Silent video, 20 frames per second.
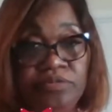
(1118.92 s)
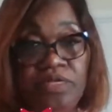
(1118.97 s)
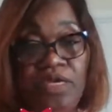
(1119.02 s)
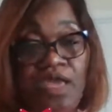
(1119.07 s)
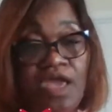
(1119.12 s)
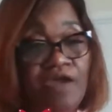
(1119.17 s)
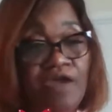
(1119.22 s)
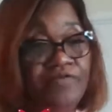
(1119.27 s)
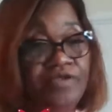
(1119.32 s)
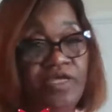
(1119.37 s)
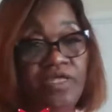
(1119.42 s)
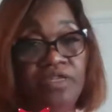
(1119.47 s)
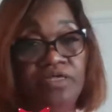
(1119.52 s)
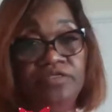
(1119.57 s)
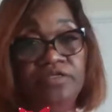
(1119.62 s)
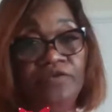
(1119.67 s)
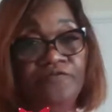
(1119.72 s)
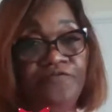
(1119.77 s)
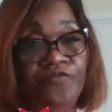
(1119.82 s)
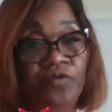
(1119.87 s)
They have it in
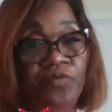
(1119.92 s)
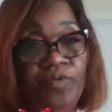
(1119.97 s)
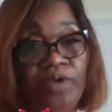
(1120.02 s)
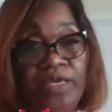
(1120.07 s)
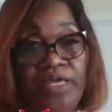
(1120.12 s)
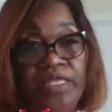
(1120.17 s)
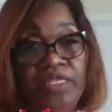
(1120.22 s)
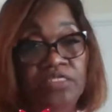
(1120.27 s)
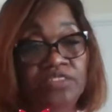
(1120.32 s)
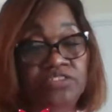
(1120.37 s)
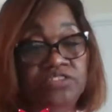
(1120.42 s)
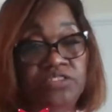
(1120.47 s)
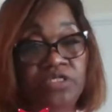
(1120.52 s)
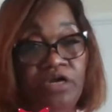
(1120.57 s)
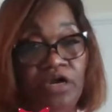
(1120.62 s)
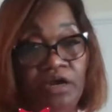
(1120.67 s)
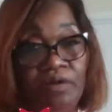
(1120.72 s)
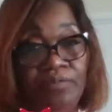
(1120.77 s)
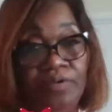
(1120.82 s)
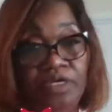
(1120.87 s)
a different way, and it's
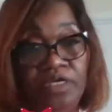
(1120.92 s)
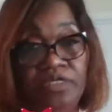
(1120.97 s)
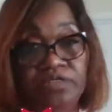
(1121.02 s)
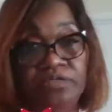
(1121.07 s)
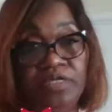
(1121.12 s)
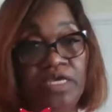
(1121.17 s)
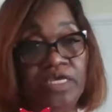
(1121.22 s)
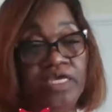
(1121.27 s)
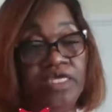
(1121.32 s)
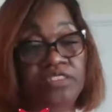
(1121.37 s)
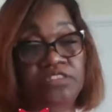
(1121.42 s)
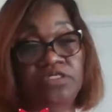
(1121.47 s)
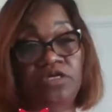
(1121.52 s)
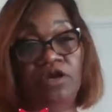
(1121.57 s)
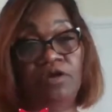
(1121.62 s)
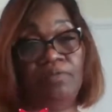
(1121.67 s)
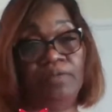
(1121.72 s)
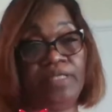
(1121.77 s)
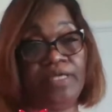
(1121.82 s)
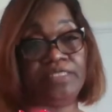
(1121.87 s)
terrible. It gets
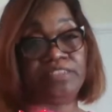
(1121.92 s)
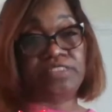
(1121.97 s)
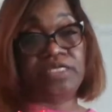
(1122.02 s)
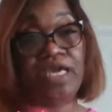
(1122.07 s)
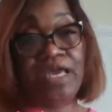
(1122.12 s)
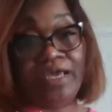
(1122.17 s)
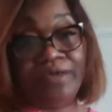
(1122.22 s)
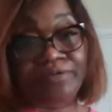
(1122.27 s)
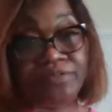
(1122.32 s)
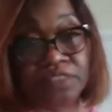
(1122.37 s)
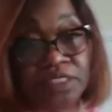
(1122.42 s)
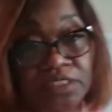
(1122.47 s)
terrible at times.